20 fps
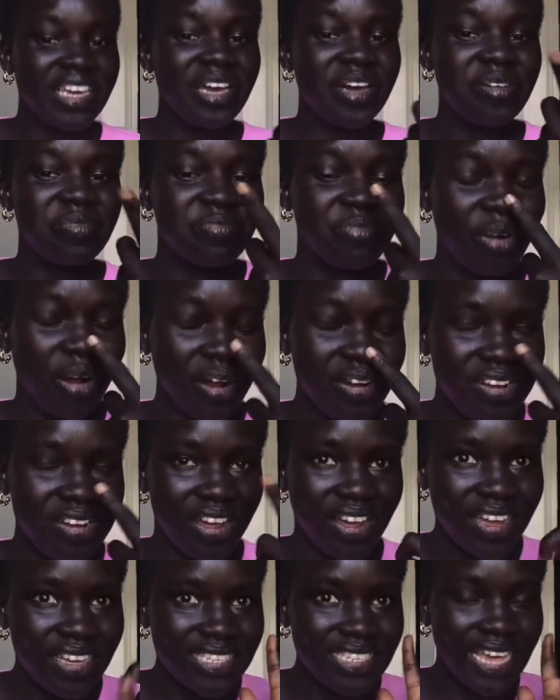broad
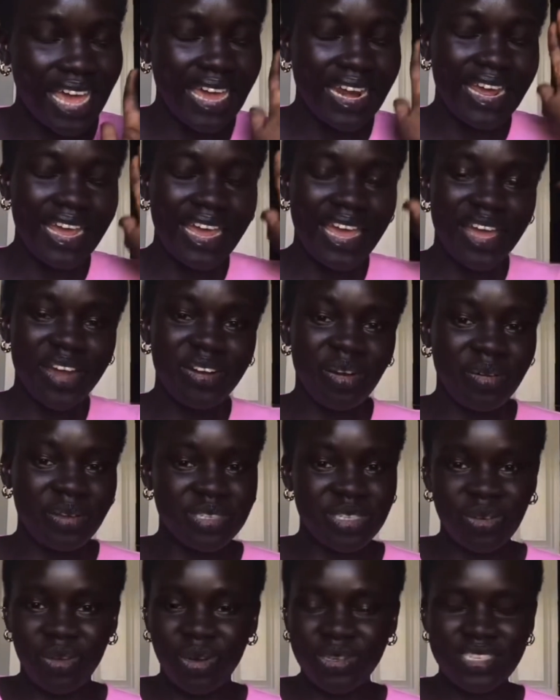nose, and our hair growing
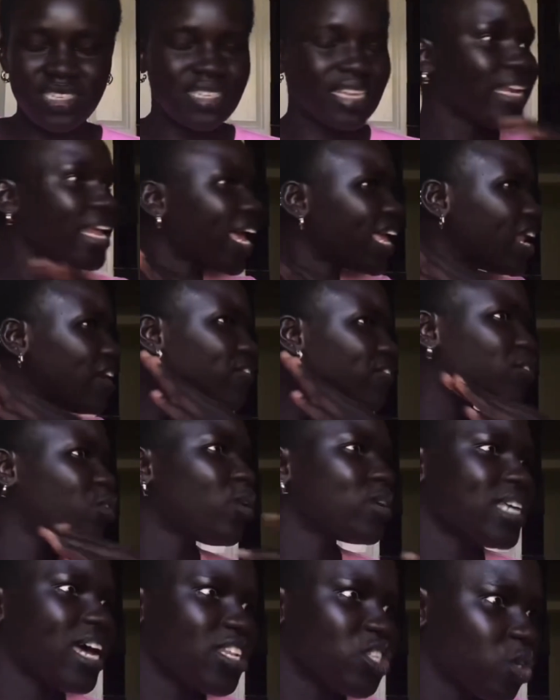towards the sun, and of
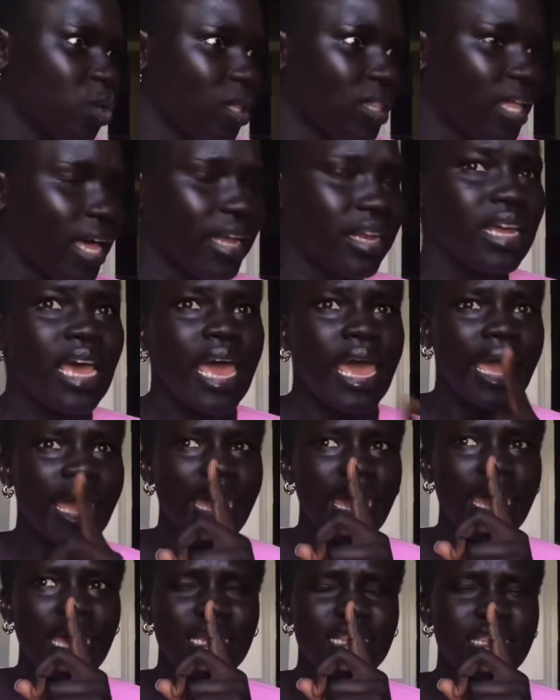course our jawline.
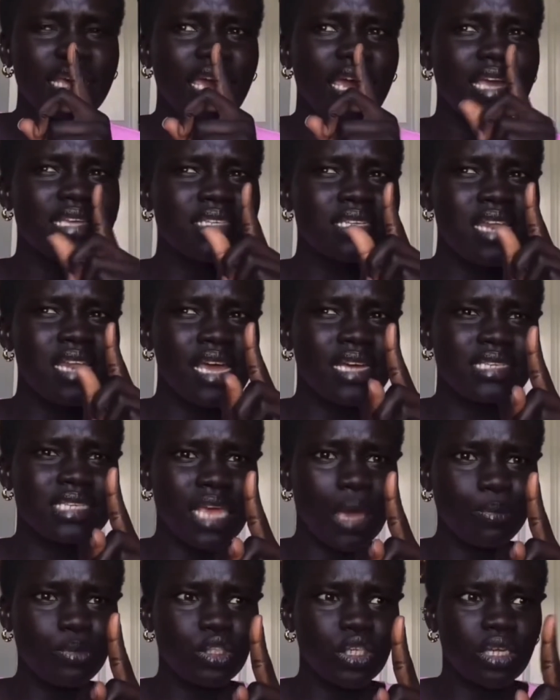And there is an
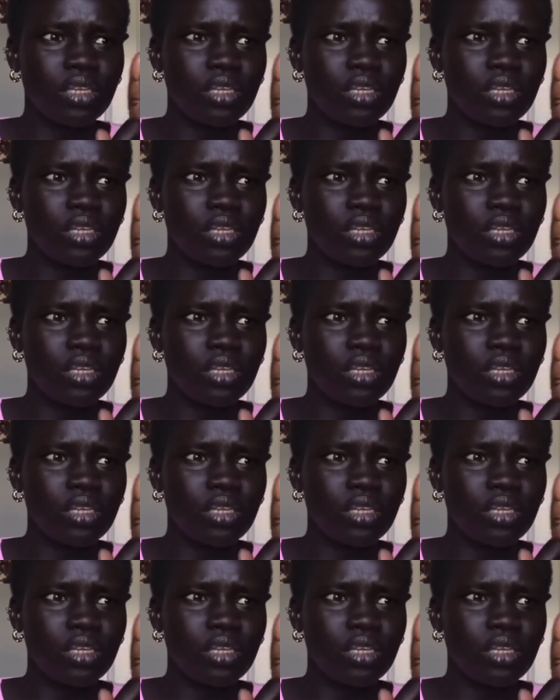exception.